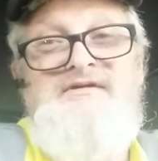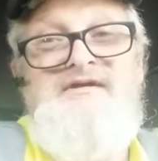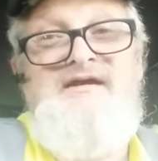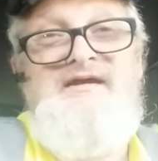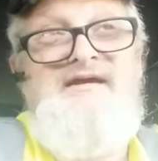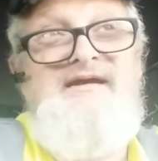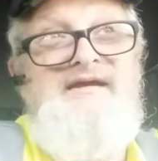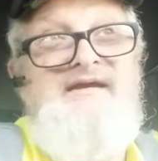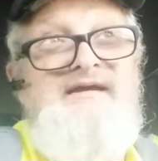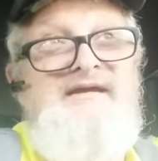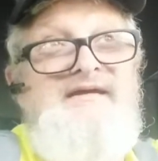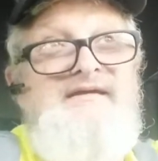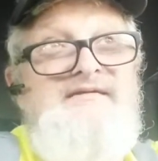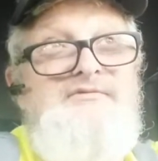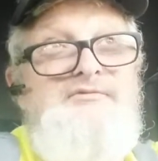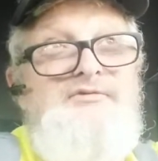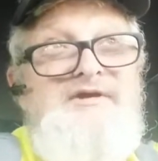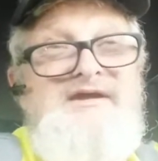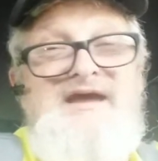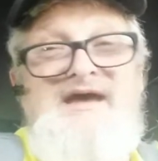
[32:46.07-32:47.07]

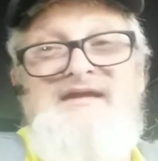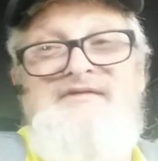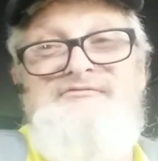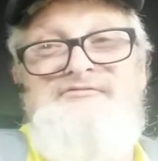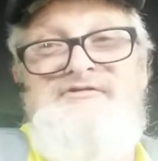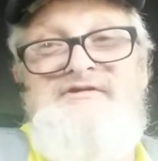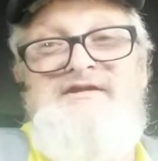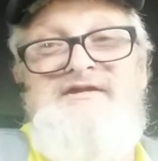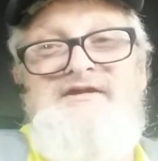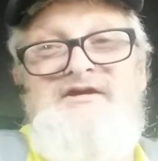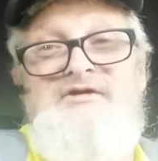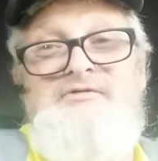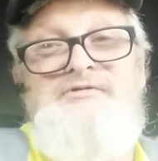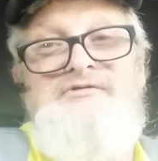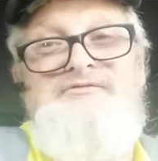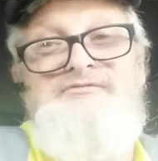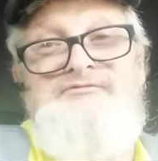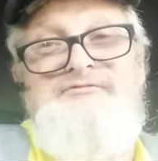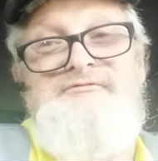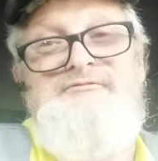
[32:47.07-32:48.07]
and we got a video. We
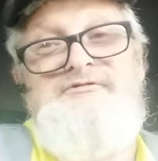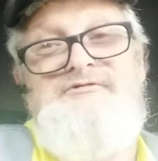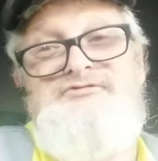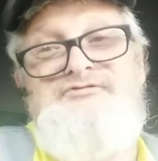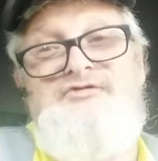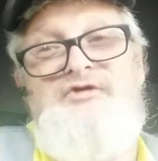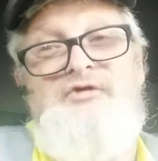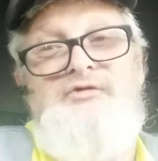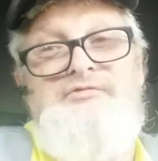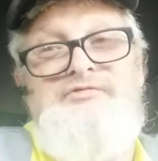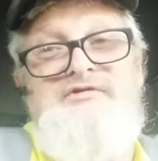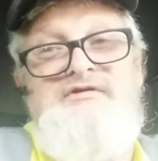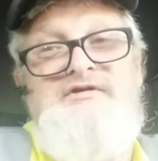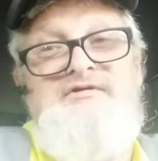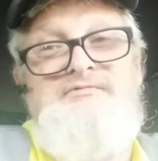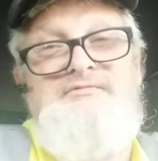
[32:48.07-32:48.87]
flew the drone there.